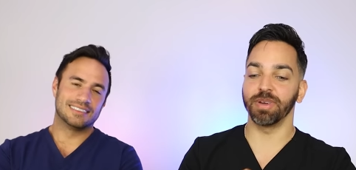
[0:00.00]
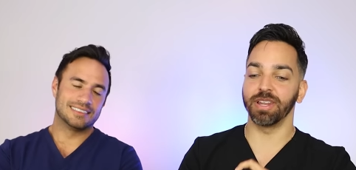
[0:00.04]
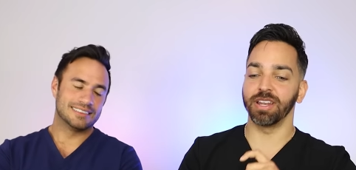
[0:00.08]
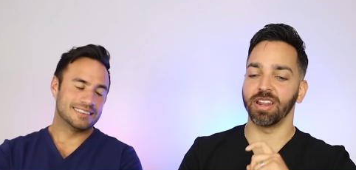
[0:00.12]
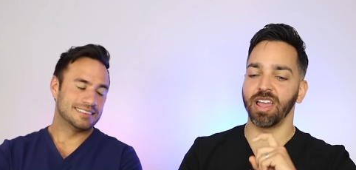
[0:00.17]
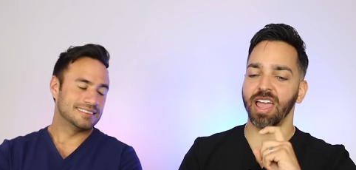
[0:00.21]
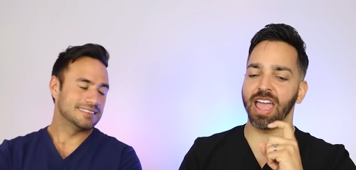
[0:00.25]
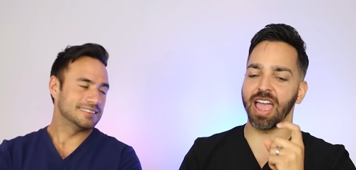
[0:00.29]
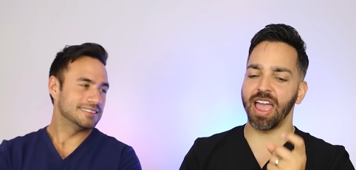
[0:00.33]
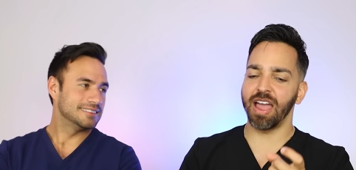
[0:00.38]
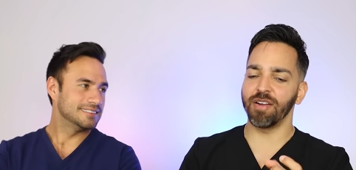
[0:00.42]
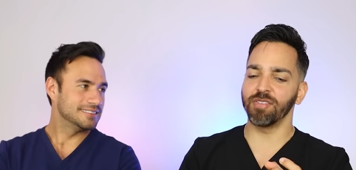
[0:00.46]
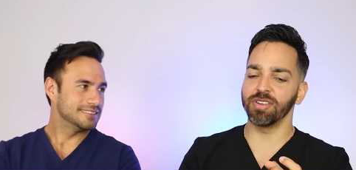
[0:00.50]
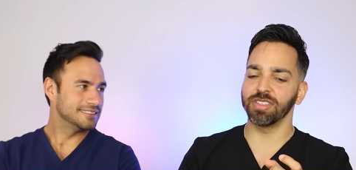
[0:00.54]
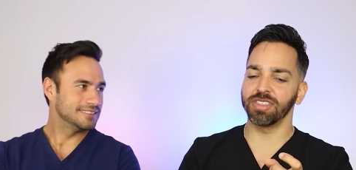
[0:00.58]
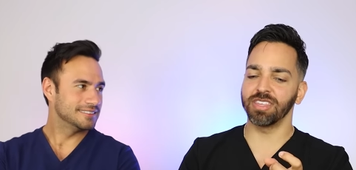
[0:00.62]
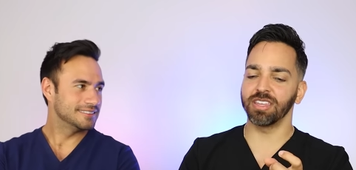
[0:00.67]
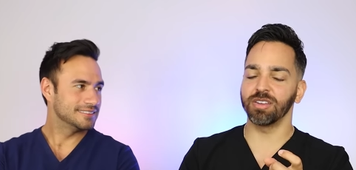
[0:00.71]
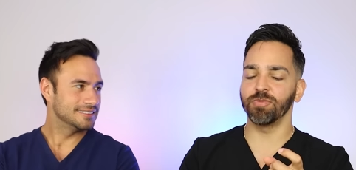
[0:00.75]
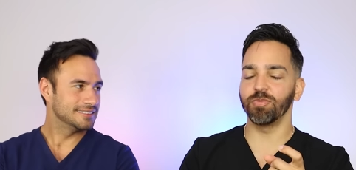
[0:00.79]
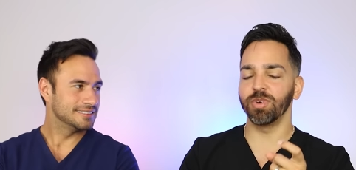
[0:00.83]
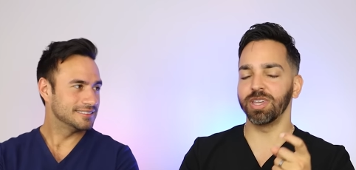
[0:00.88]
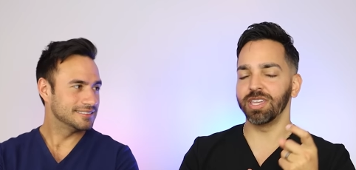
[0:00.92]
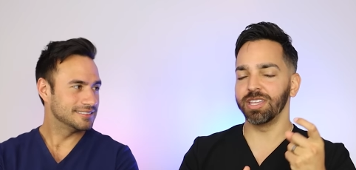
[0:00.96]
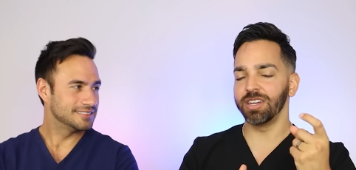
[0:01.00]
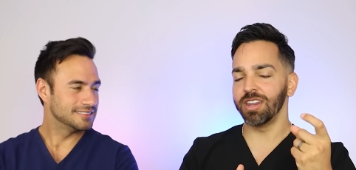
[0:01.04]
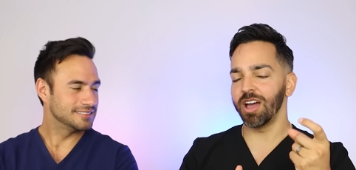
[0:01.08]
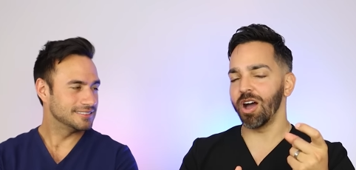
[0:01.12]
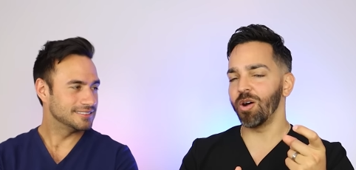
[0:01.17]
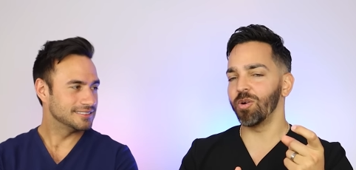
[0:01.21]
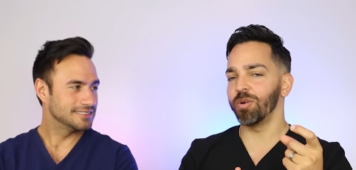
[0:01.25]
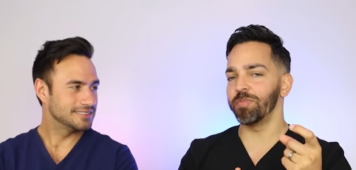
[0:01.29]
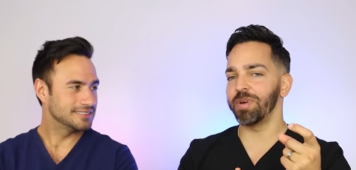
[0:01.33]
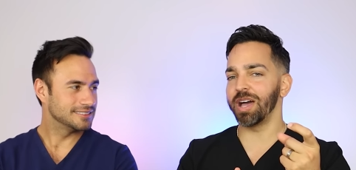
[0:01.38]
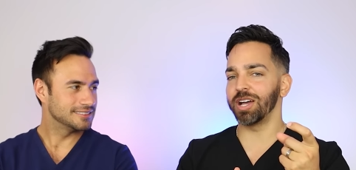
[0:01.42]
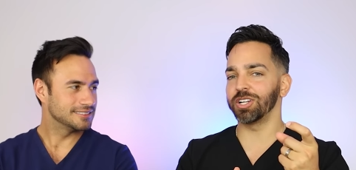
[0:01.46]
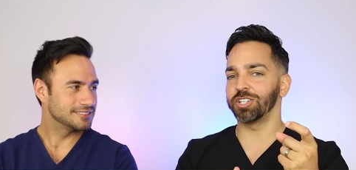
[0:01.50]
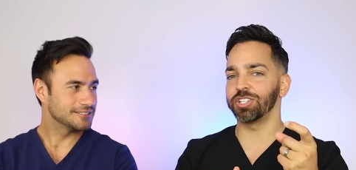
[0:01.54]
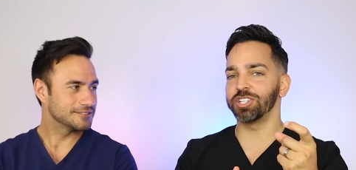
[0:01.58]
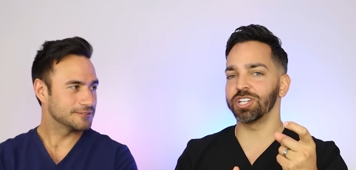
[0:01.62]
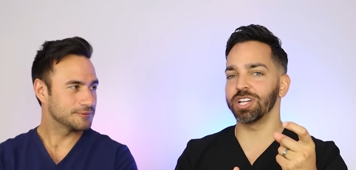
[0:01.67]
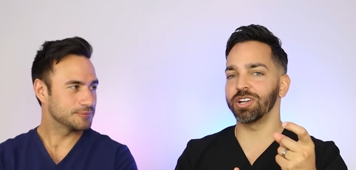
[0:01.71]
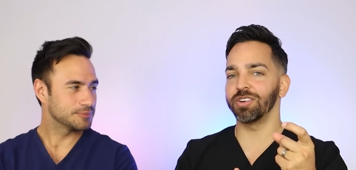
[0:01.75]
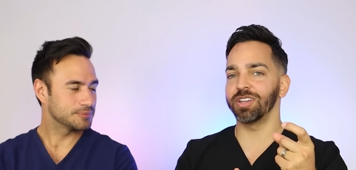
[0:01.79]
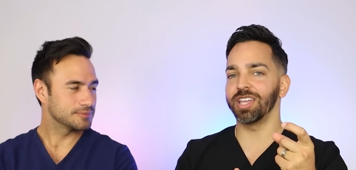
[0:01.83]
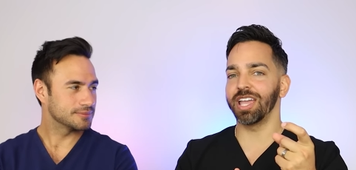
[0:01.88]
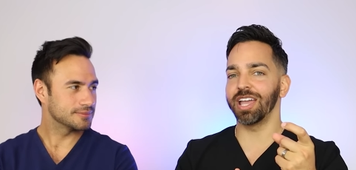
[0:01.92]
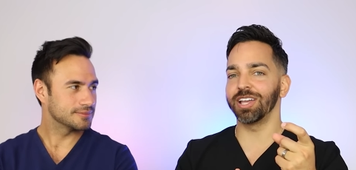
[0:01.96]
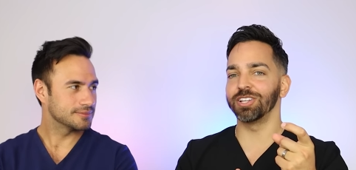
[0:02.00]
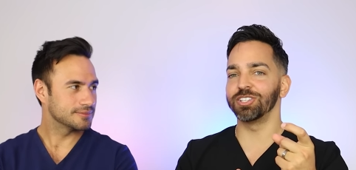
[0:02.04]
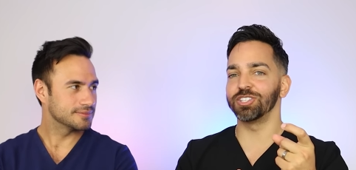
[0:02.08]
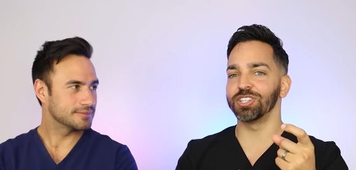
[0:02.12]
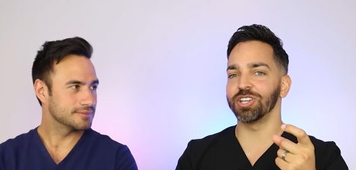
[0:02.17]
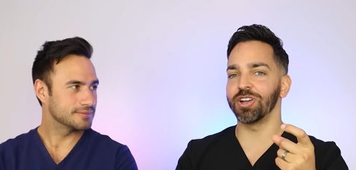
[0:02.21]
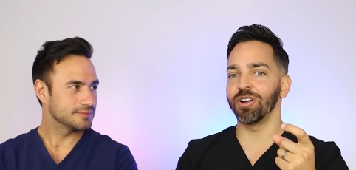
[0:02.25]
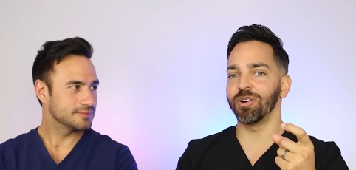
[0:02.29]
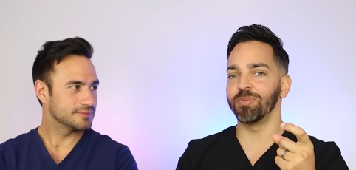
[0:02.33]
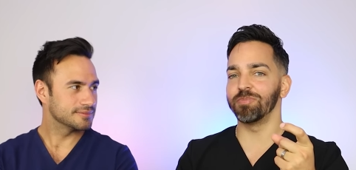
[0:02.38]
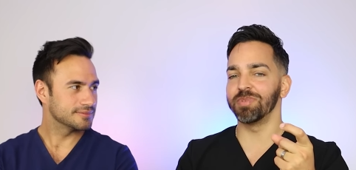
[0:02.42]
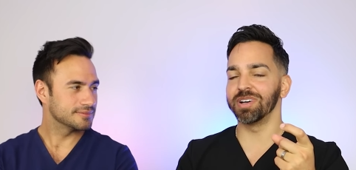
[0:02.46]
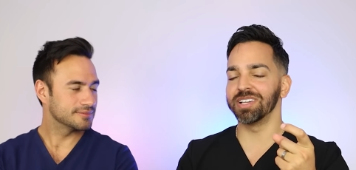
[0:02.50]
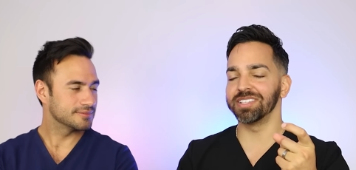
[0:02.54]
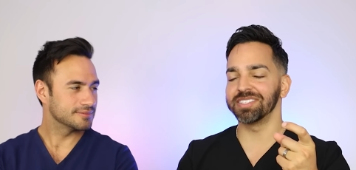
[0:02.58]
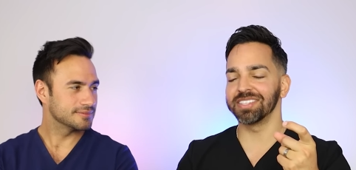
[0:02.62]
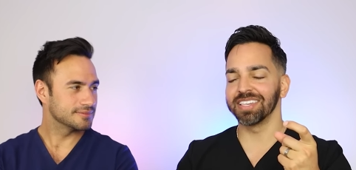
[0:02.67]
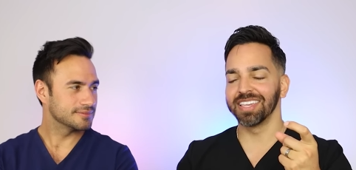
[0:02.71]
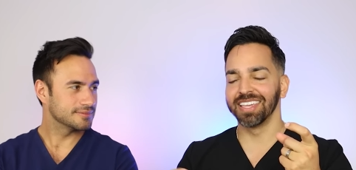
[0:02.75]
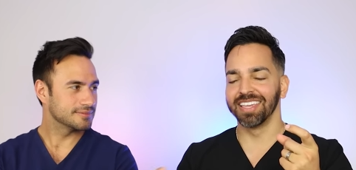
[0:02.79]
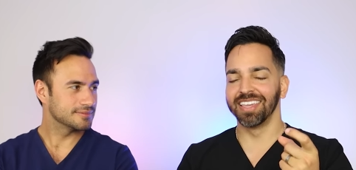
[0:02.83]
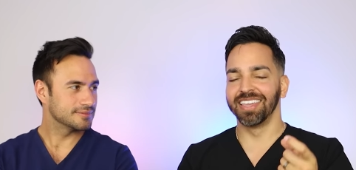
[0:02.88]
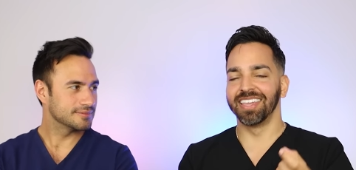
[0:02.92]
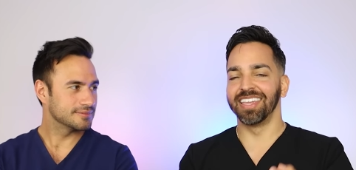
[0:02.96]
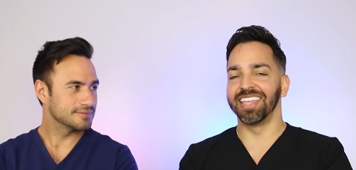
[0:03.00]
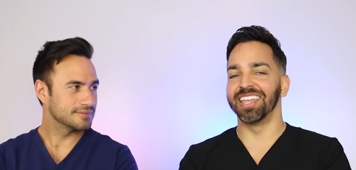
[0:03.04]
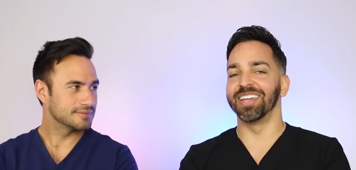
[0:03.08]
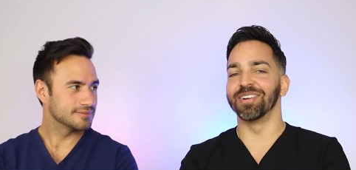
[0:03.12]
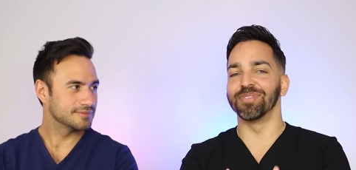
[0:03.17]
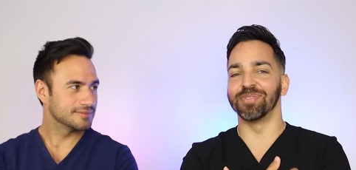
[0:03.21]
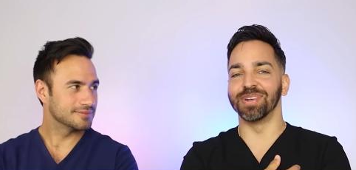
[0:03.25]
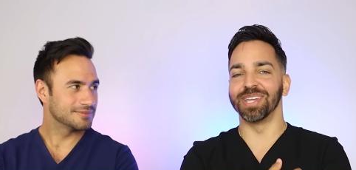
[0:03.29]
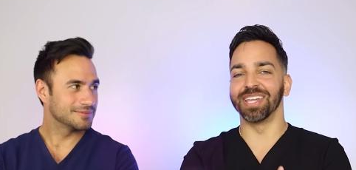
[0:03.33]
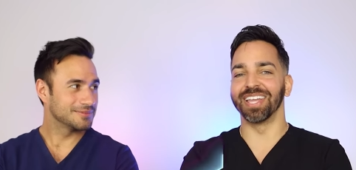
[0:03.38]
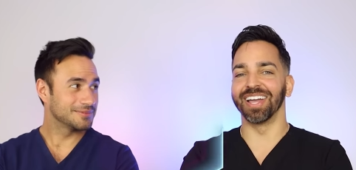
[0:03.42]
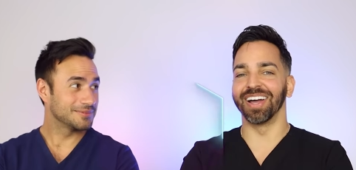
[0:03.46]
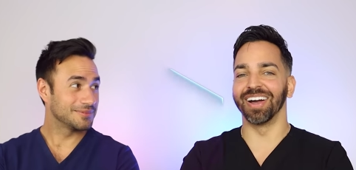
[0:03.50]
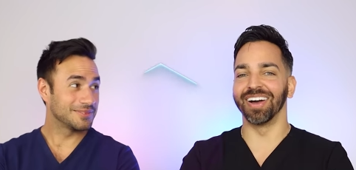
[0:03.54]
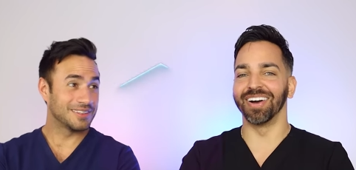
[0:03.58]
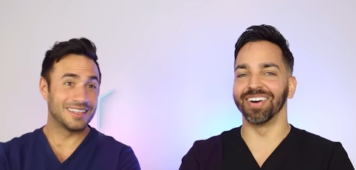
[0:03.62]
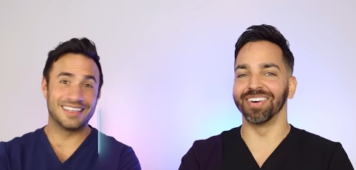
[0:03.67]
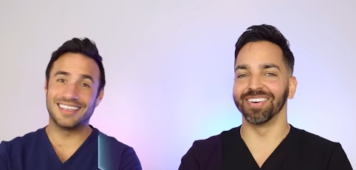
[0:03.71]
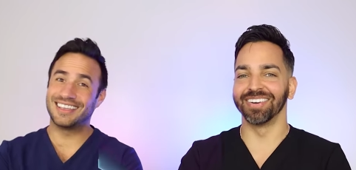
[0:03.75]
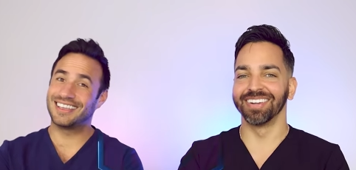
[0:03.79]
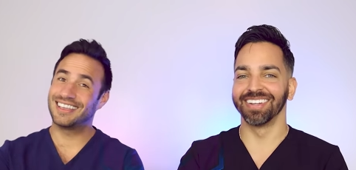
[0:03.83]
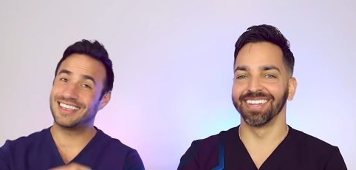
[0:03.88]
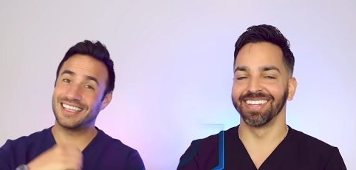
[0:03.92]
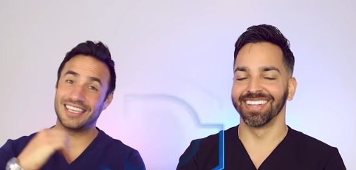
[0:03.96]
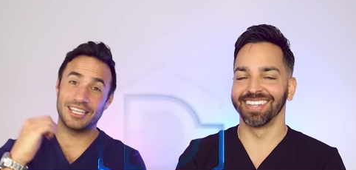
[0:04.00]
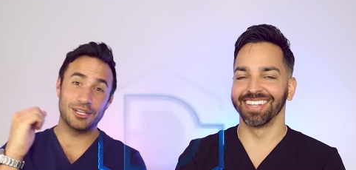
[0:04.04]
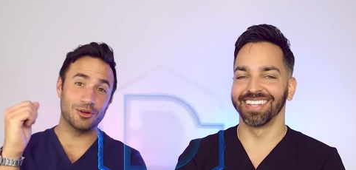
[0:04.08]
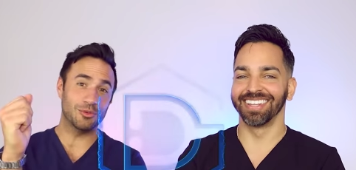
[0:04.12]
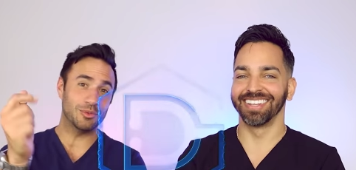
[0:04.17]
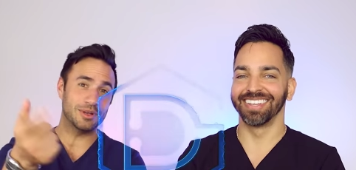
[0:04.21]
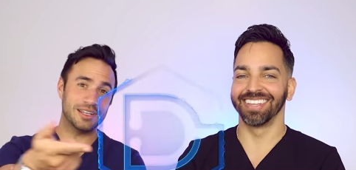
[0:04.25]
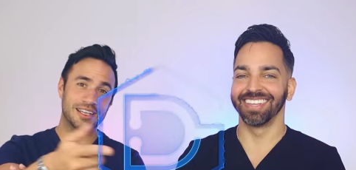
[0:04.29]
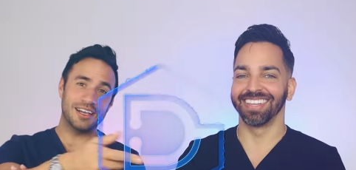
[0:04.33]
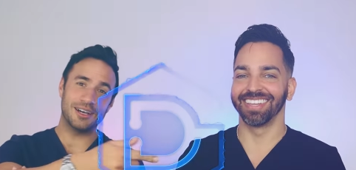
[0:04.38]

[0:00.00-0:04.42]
Speaker 1: but everything we know about cherry angiomas, here we go. Here we